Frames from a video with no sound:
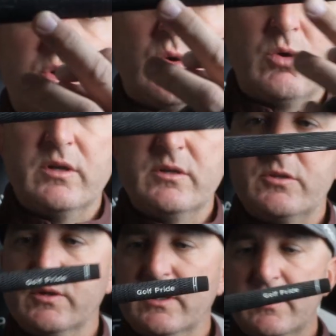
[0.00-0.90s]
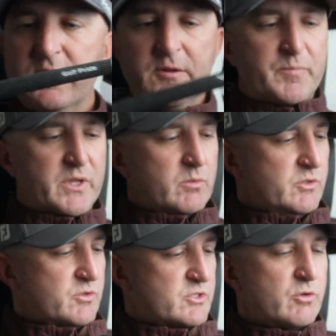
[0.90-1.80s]
cord into it. And when
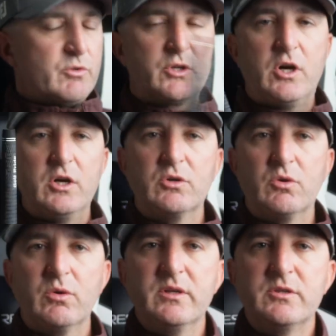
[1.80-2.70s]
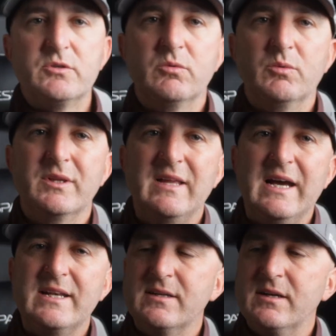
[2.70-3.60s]
you sew the cotton cord into it, what
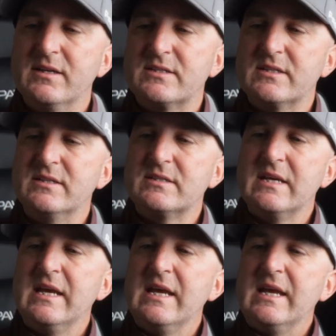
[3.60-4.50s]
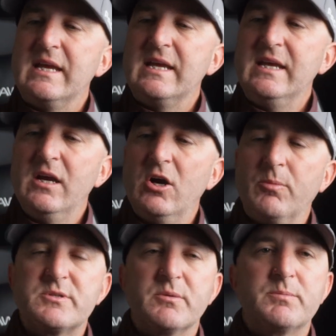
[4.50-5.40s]
that does is it
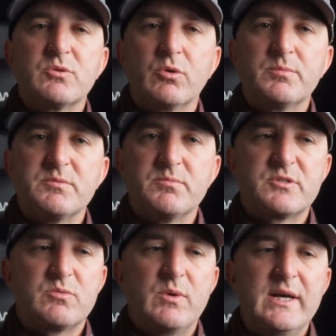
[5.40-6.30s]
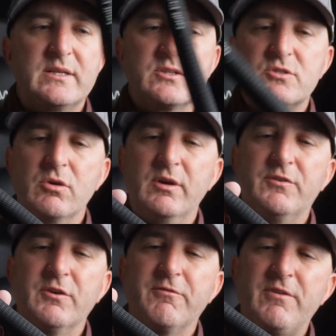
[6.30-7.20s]
helps absorb some sweat. So
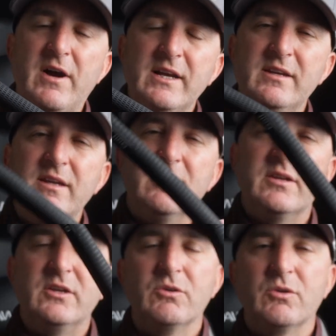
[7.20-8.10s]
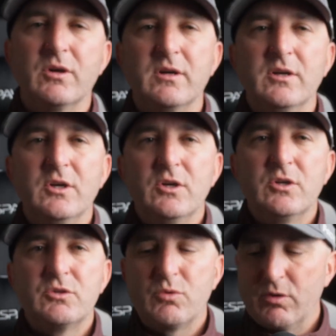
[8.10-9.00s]
if you're finding that your
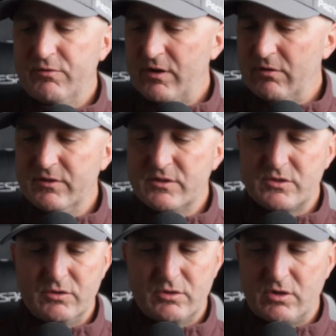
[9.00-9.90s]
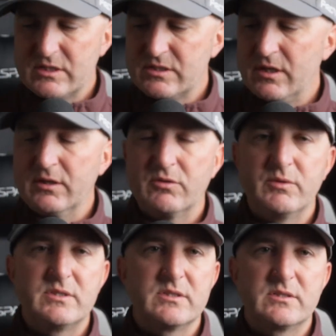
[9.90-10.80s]
Tor Velvets or your Crossline
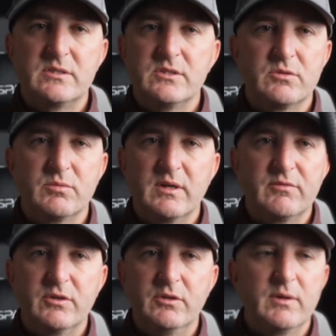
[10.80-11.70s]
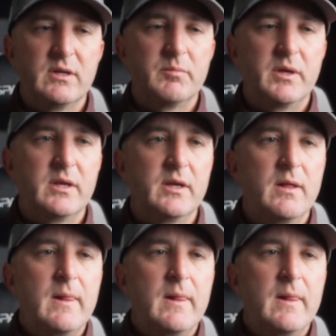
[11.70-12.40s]
360s or whatever you end up getting